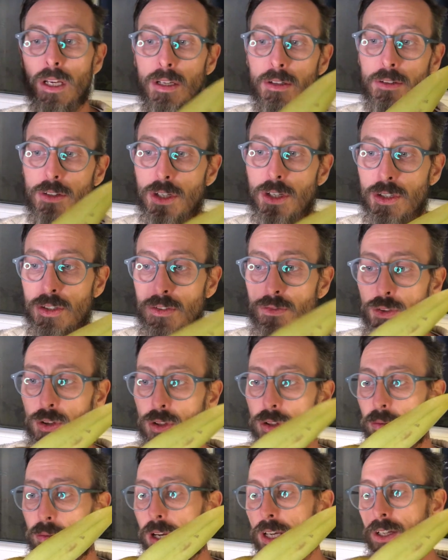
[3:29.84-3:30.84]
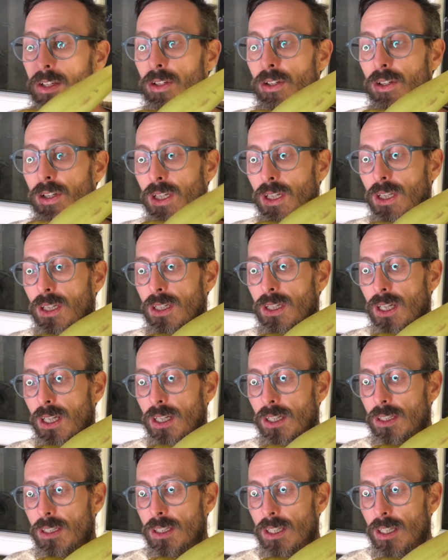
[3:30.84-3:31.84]
Just for the record,
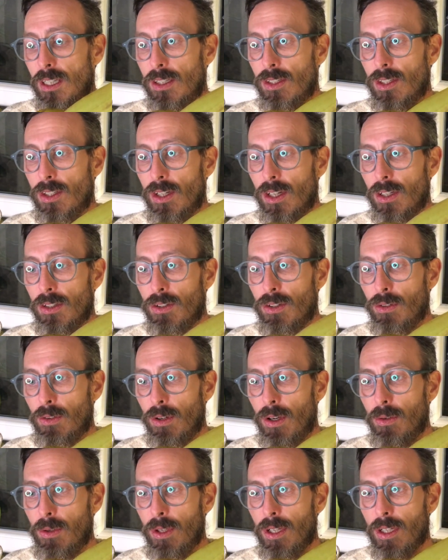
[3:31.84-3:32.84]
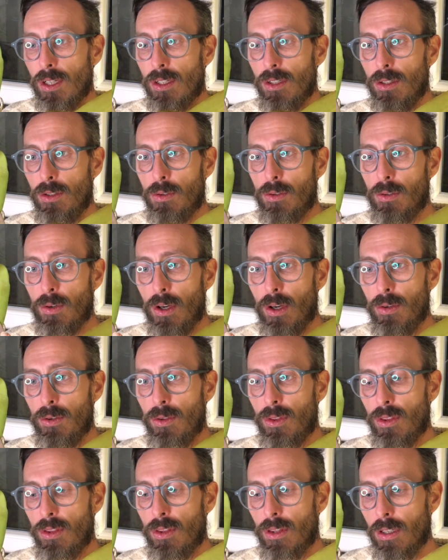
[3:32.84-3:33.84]
it did start growing a new
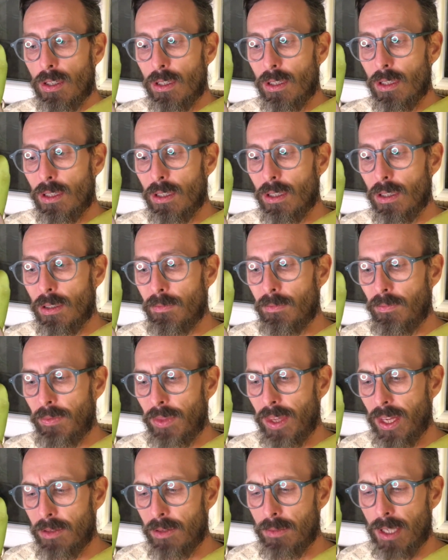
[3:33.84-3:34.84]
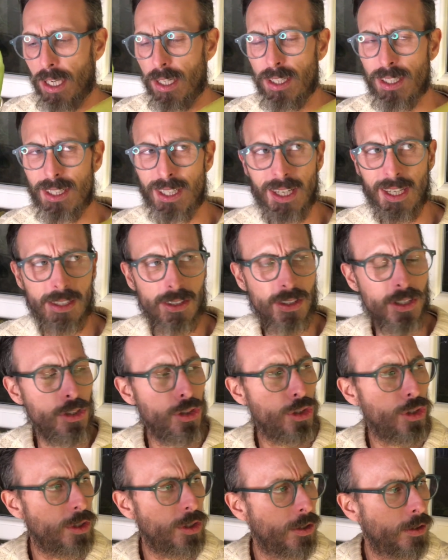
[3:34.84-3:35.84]
growth. I'm not exactly
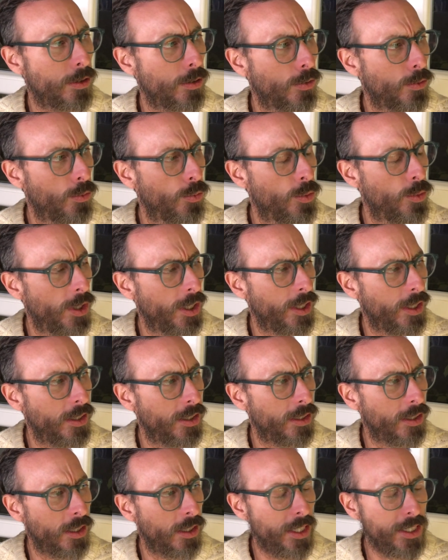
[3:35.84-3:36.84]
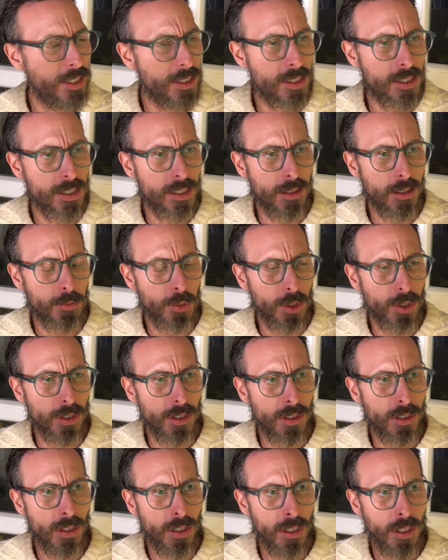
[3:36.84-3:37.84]
sure when, late
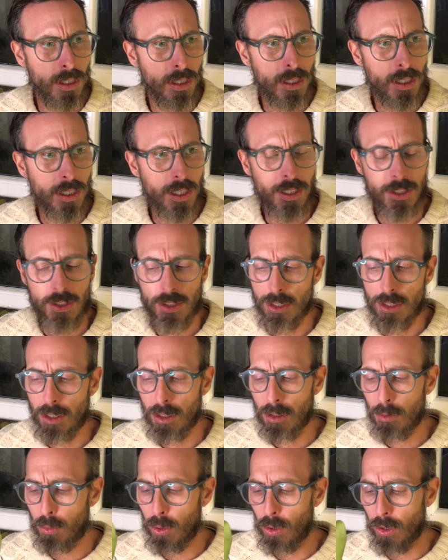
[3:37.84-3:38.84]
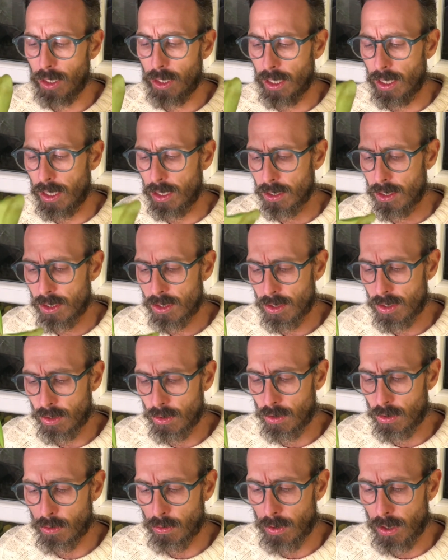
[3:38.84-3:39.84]
summer, it started putting on this
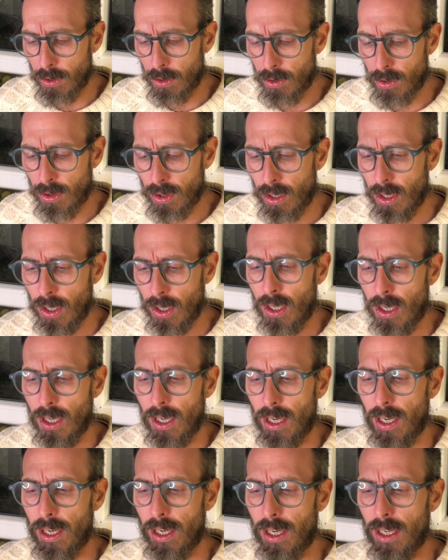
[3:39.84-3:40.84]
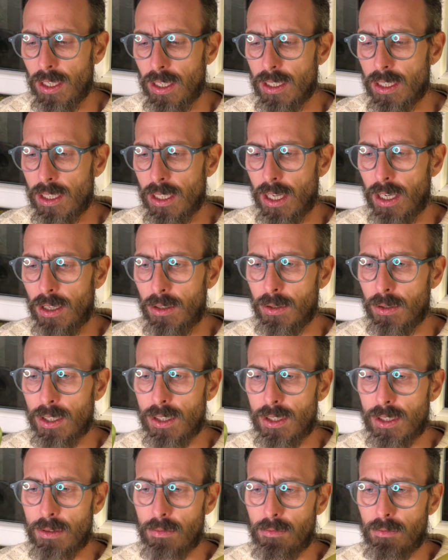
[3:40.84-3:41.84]
little growth, and now
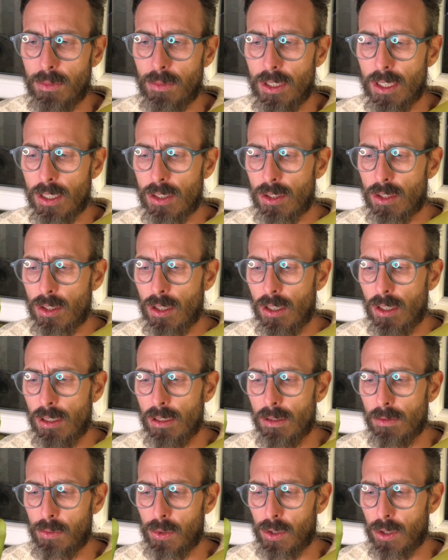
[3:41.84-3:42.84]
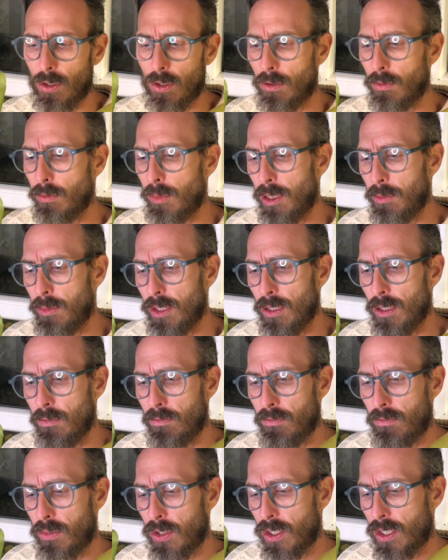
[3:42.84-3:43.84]
it's this tall, so maybe
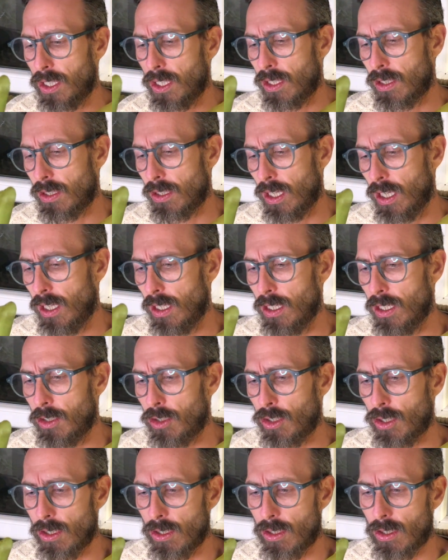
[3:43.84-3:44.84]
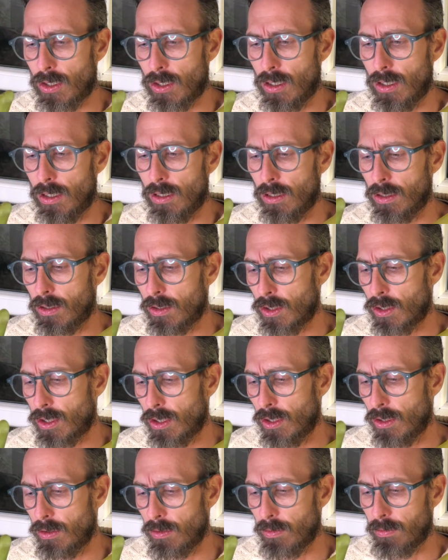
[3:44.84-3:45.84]
6-8 inches tall or
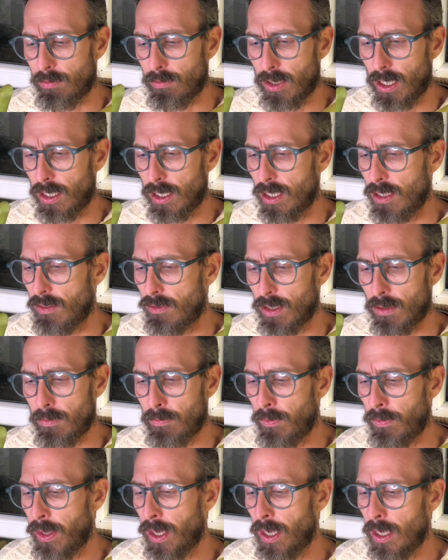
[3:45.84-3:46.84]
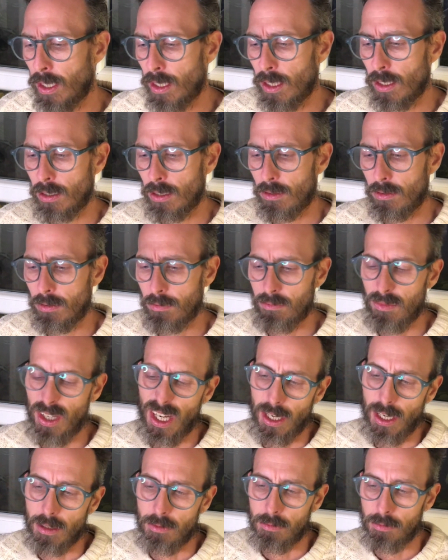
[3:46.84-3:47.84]
so, not even.
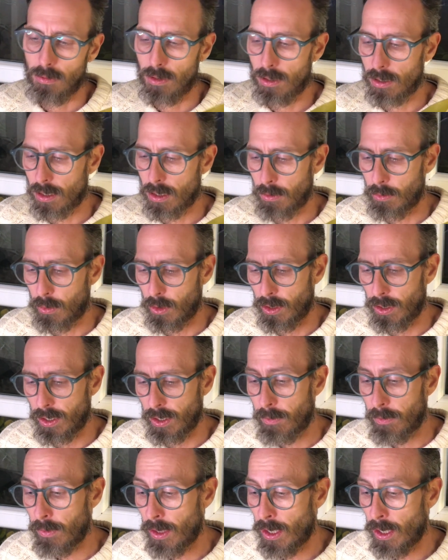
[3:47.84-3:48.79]
Yeah, somewhere in there.